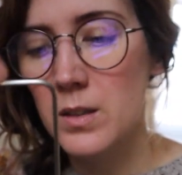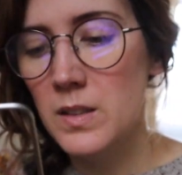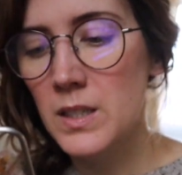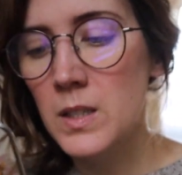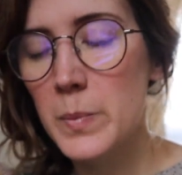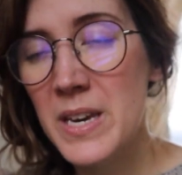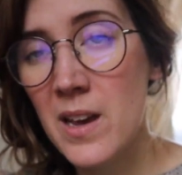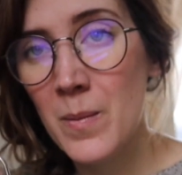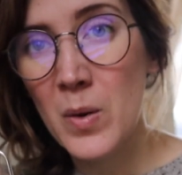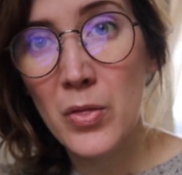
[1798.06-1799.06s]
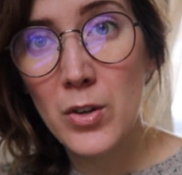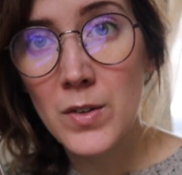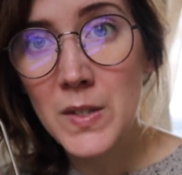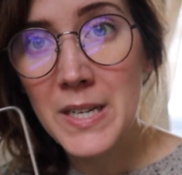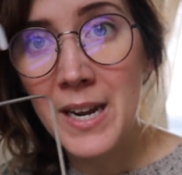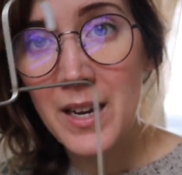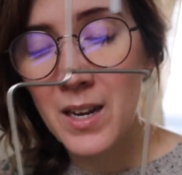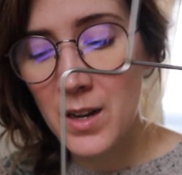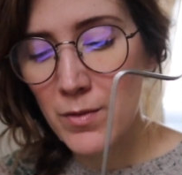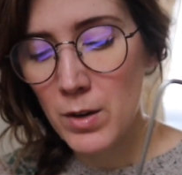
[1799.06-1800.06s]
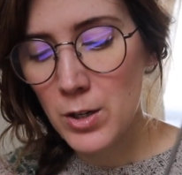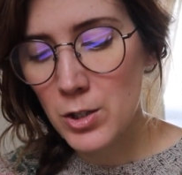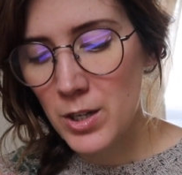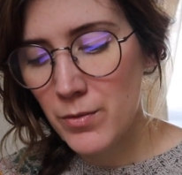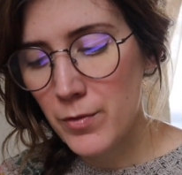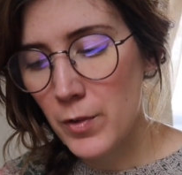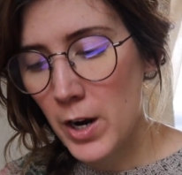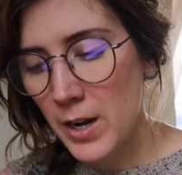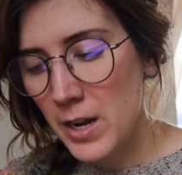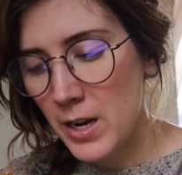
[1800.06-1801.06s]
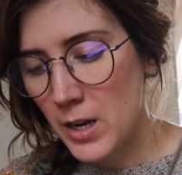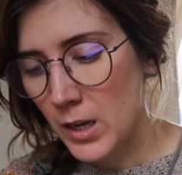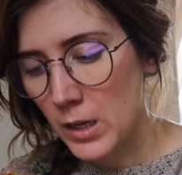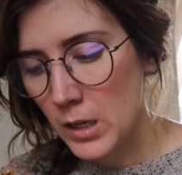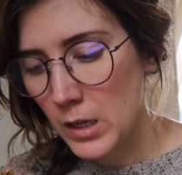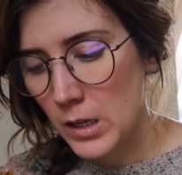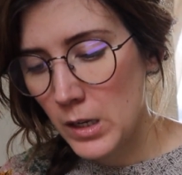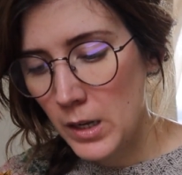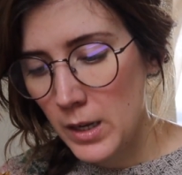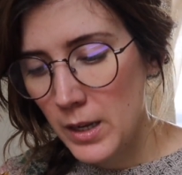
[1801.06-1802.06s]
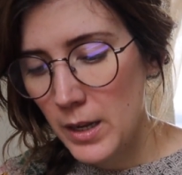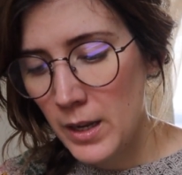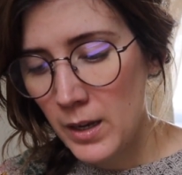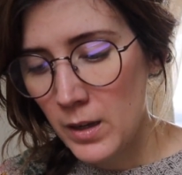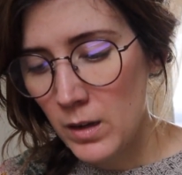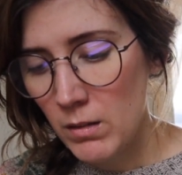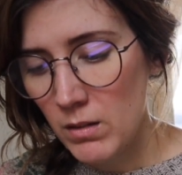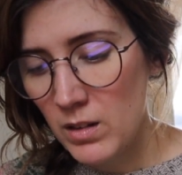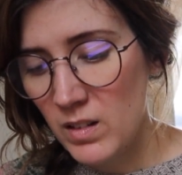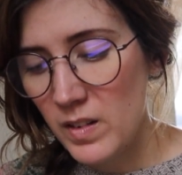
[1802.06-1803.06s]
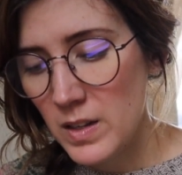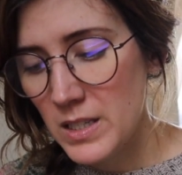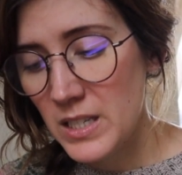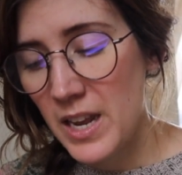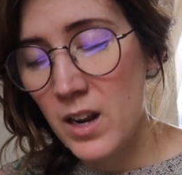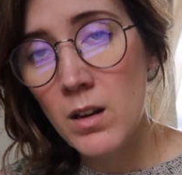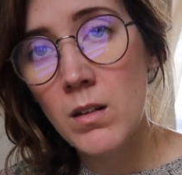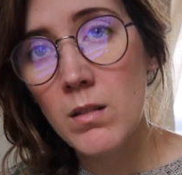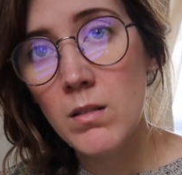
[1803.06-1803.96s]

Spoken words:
6 p.m. on Thursday and I finished it Friday at 10.